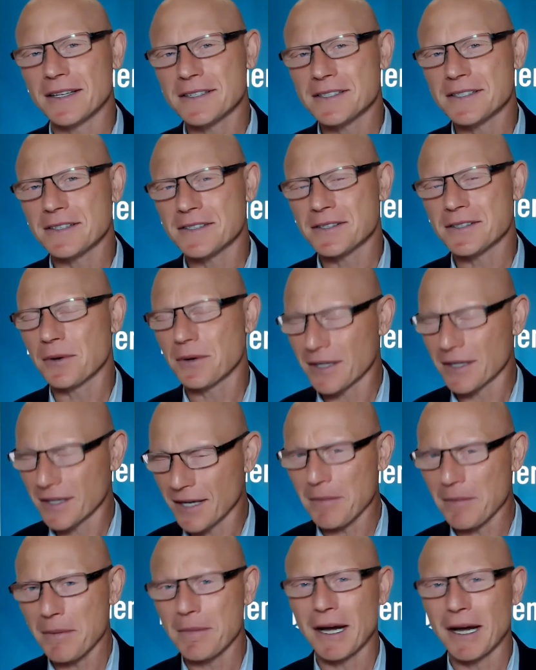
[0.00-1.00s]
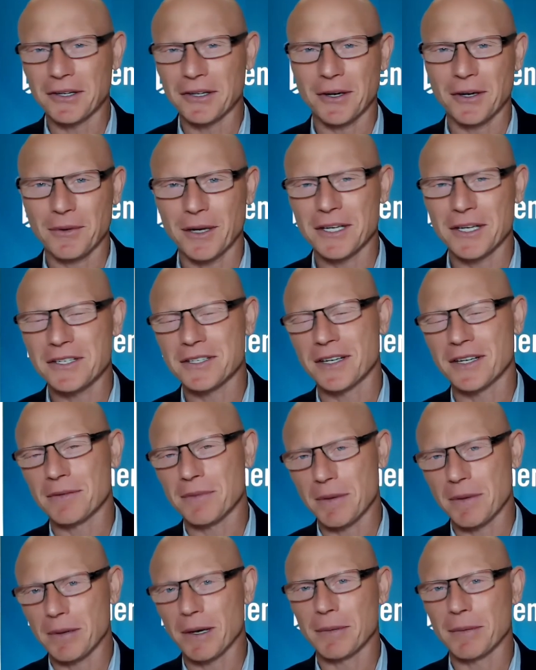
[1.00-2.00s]
so coming back to your question, a
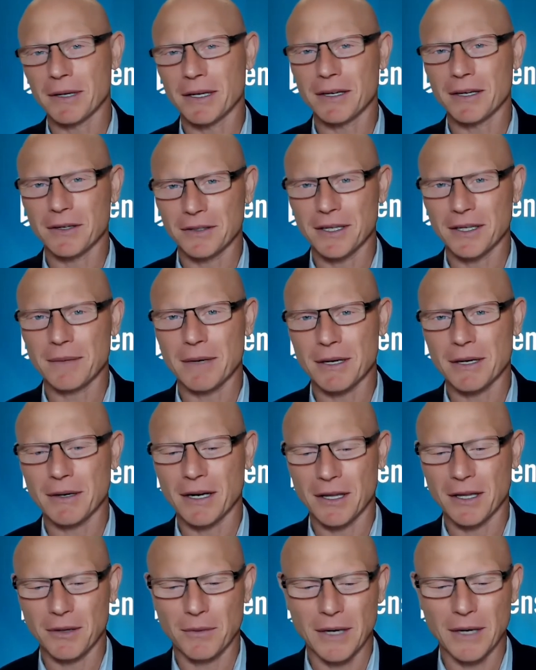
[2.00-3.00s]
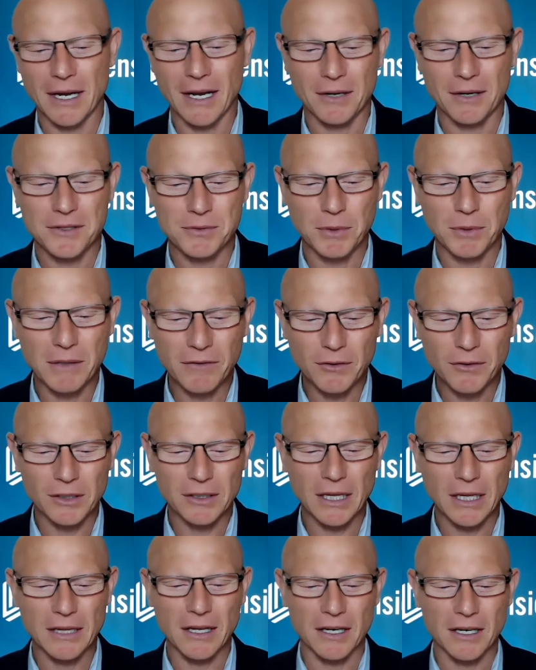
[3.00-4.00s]
Republican or Democrat in the White House, we've
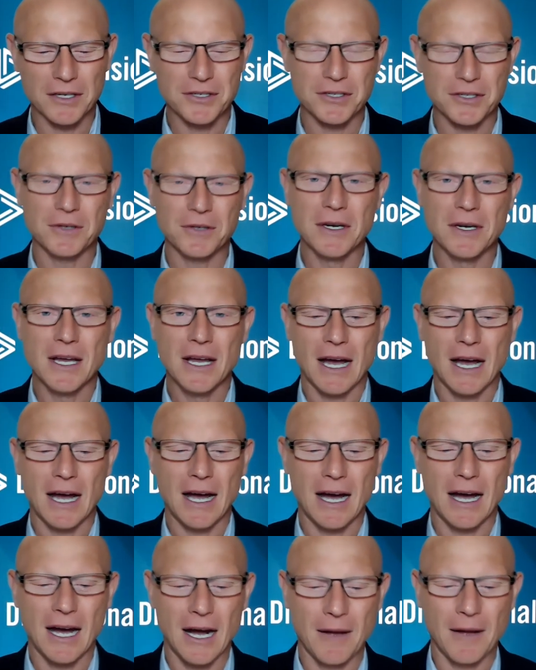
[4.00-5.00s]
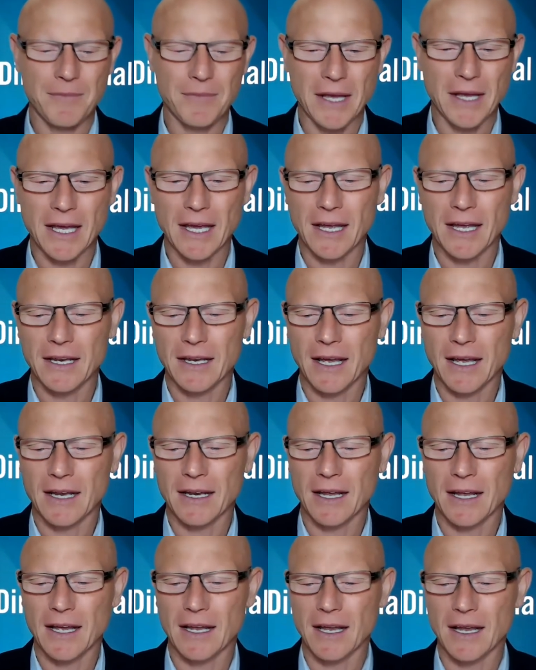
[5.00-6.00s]
looked at that issue,
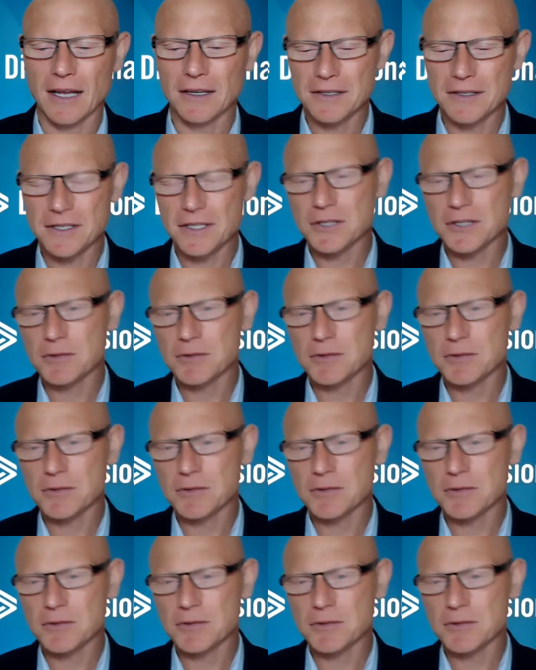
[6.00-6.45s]
and this is